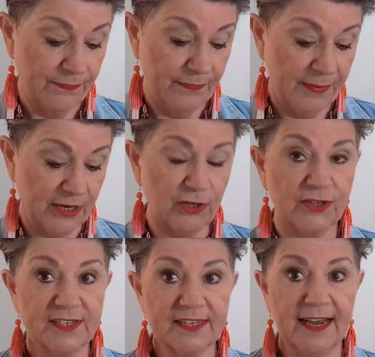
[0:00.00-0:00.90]

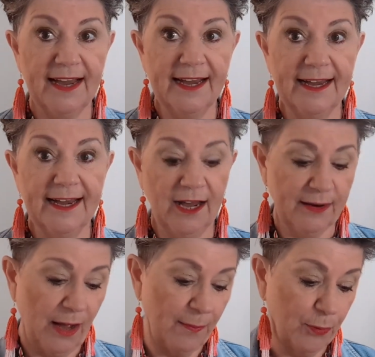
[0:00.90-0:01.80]
because
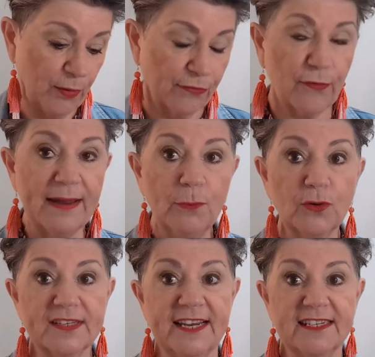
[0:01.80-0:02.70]
I put 3 more
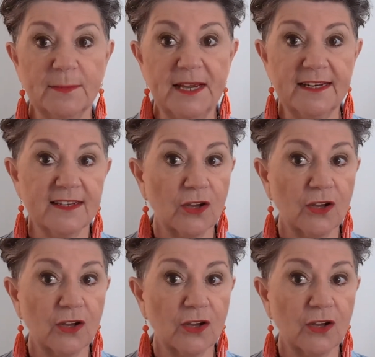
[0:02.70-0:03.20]
centimeters.